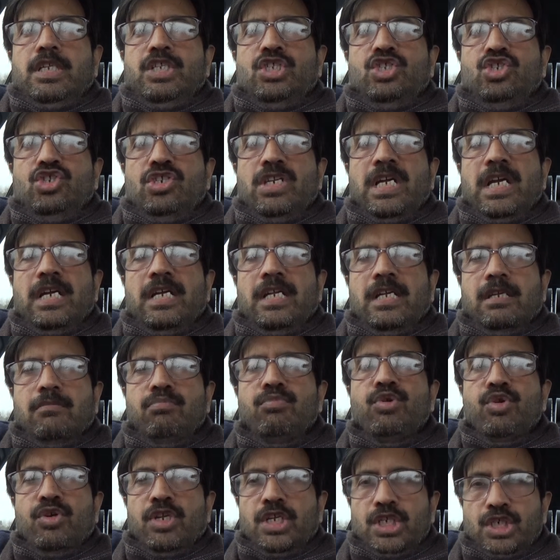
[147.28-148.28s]
genetic
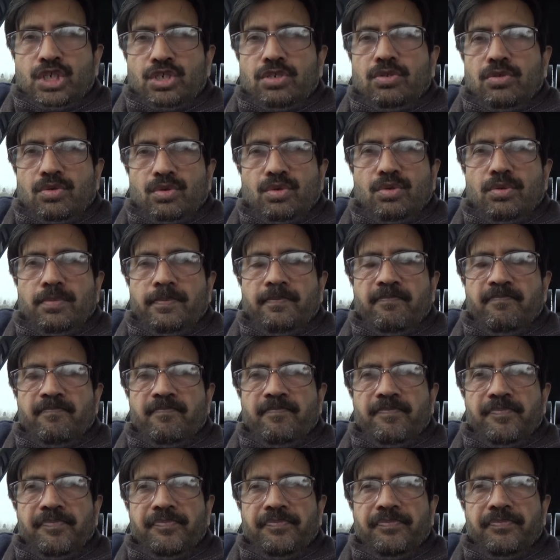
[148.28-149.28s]
mutation, you know.
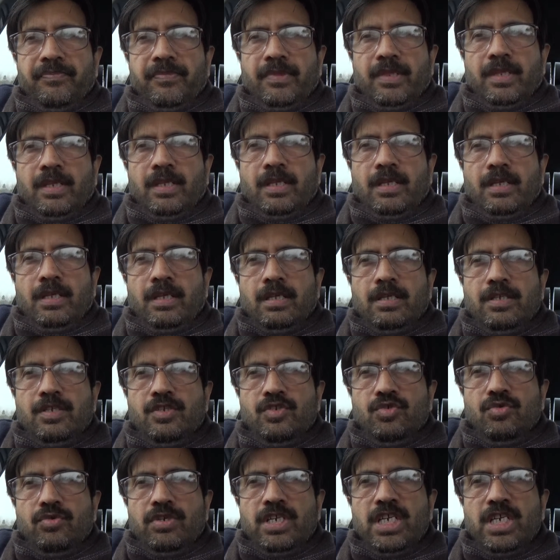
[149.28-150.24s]
So